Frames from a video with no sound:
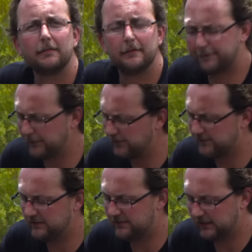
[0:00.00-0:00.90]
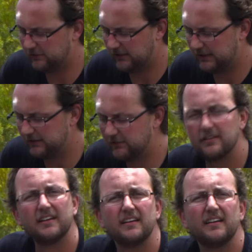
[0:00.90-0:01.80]
The first intake charge,
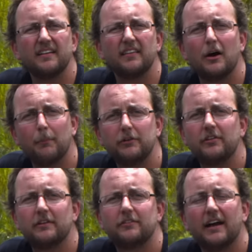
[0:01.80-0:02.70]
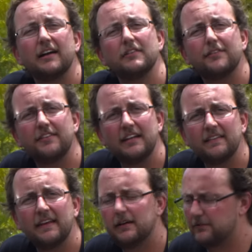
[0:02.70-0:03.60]
the homogeneous charge is
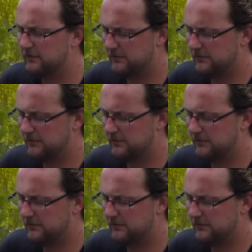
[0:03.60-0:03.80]
sitting there,